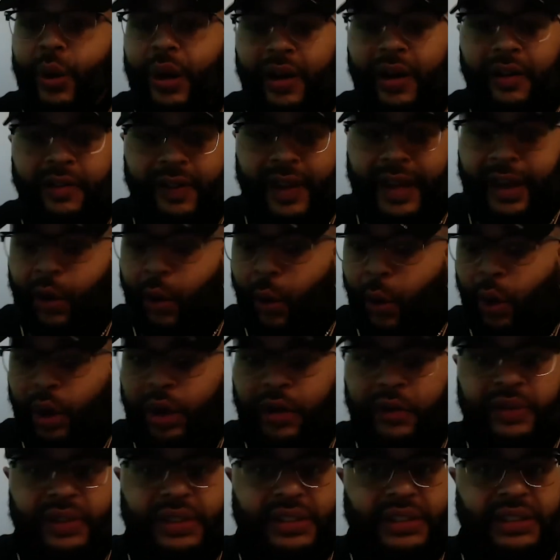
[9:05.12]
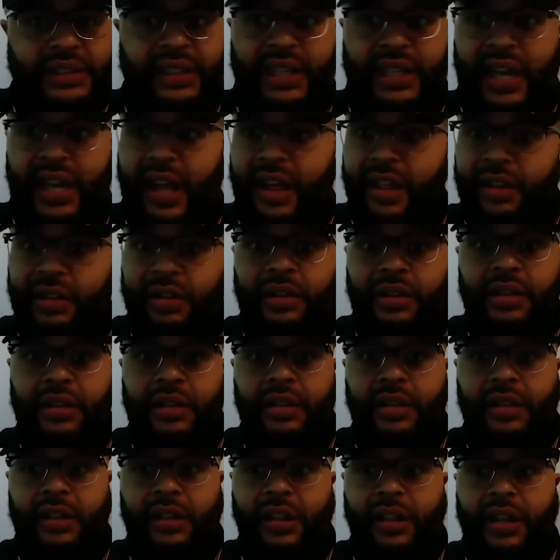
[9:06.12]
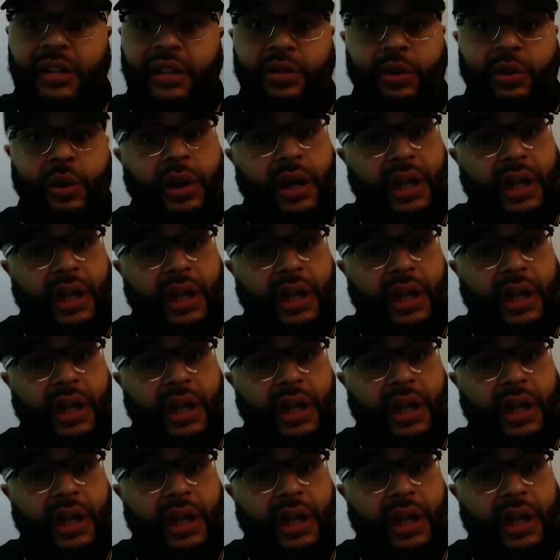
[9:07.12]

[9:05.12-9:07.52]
health. Like, all of it's together. It's all